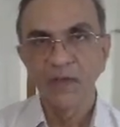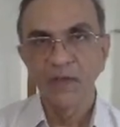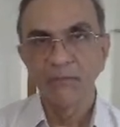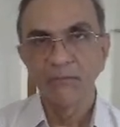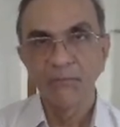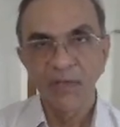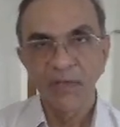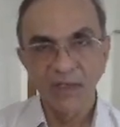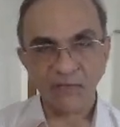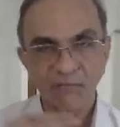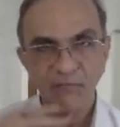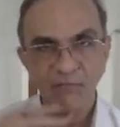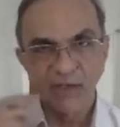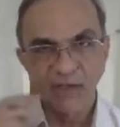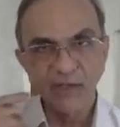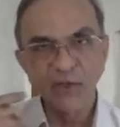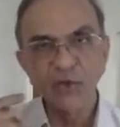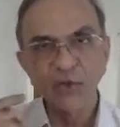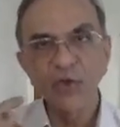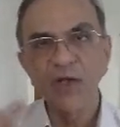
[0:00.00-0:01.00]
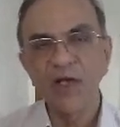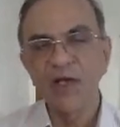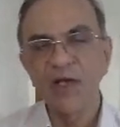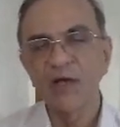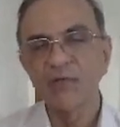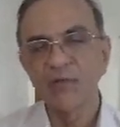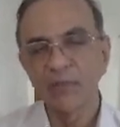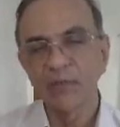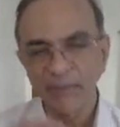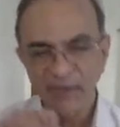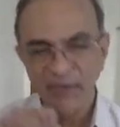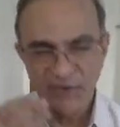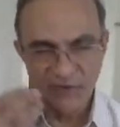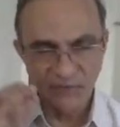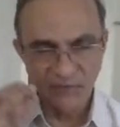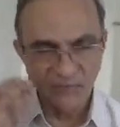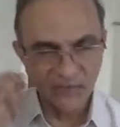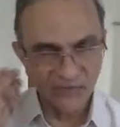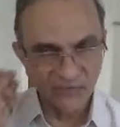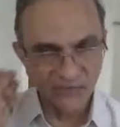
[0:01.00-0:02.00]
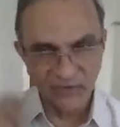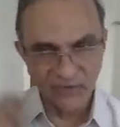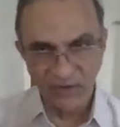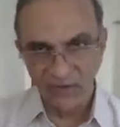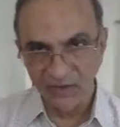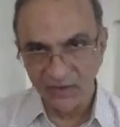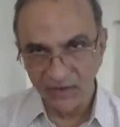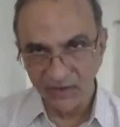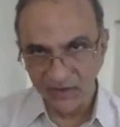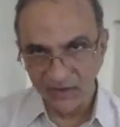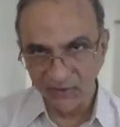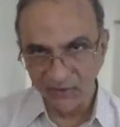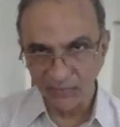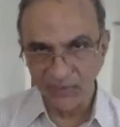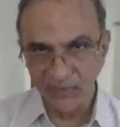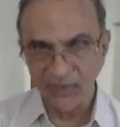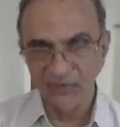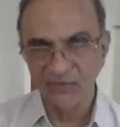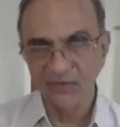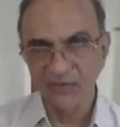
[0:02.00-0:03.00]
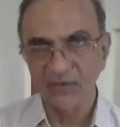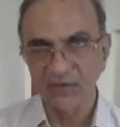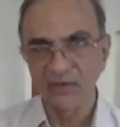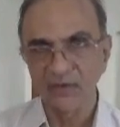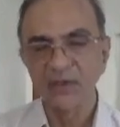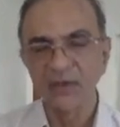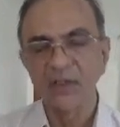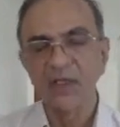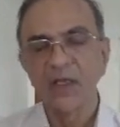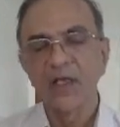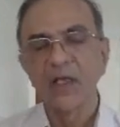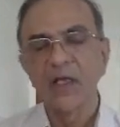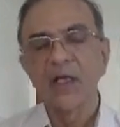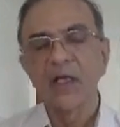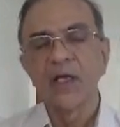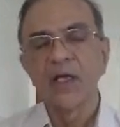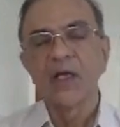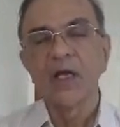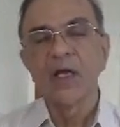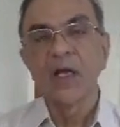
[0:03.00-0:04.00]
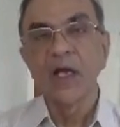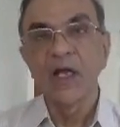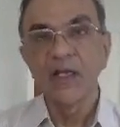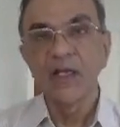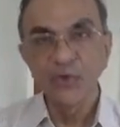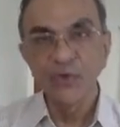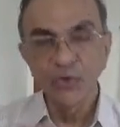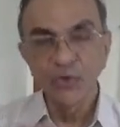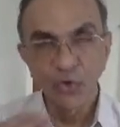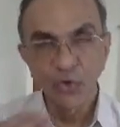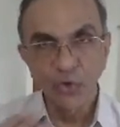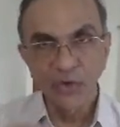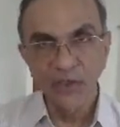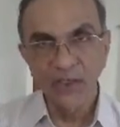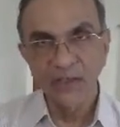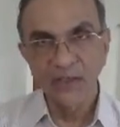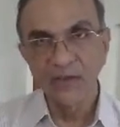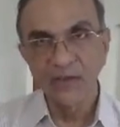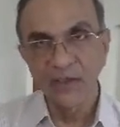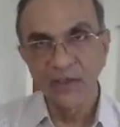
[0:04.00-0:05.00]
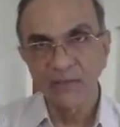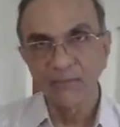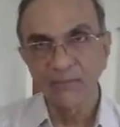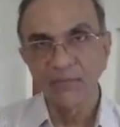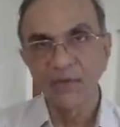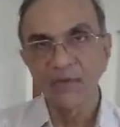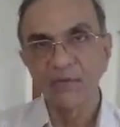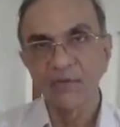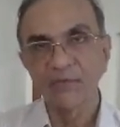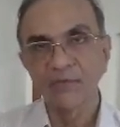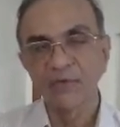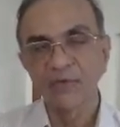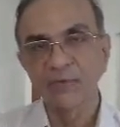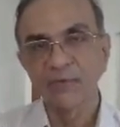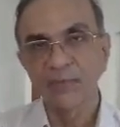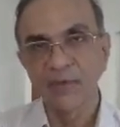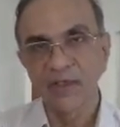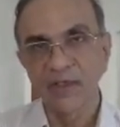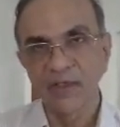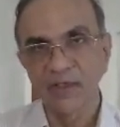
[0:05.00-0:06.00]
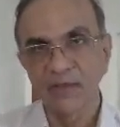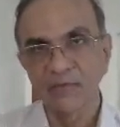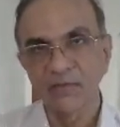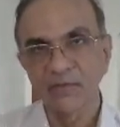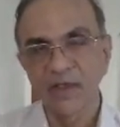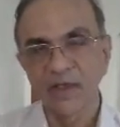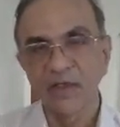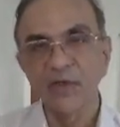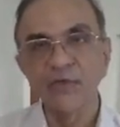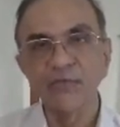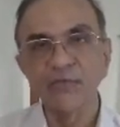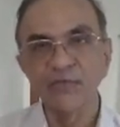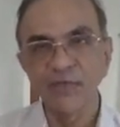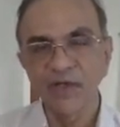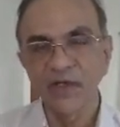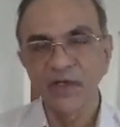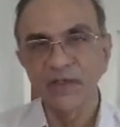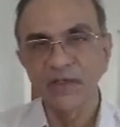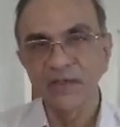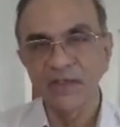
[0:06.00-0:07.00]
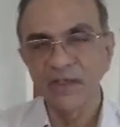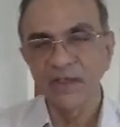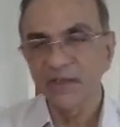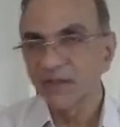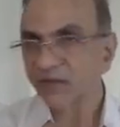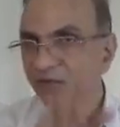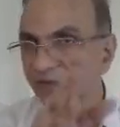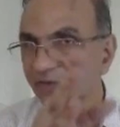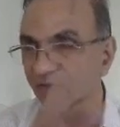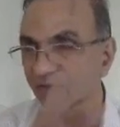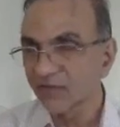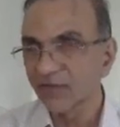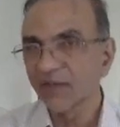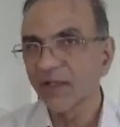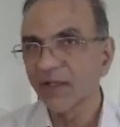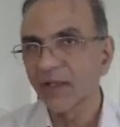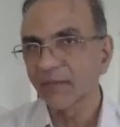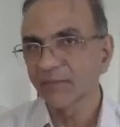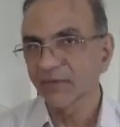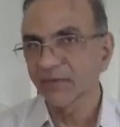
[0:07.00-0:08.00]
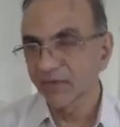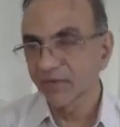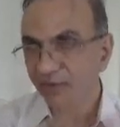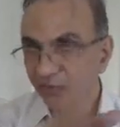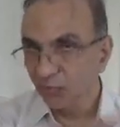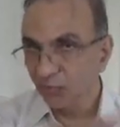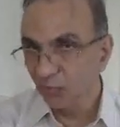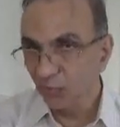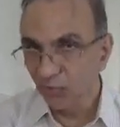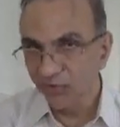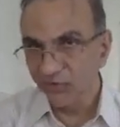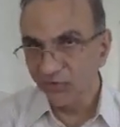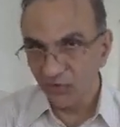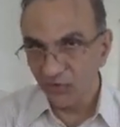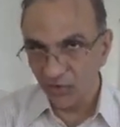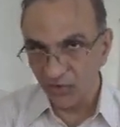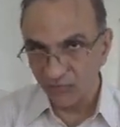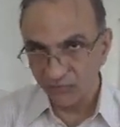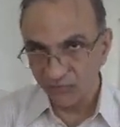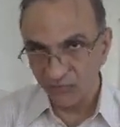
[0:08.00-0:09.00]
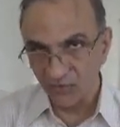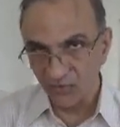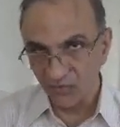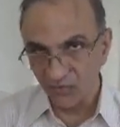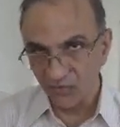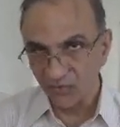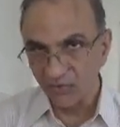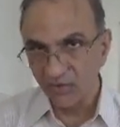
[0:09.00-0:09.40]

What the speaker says: But when you have a patient with a skeletal dysplasia and you look at the lumbar spine and you find that this doesn't happen, this rule is not followed.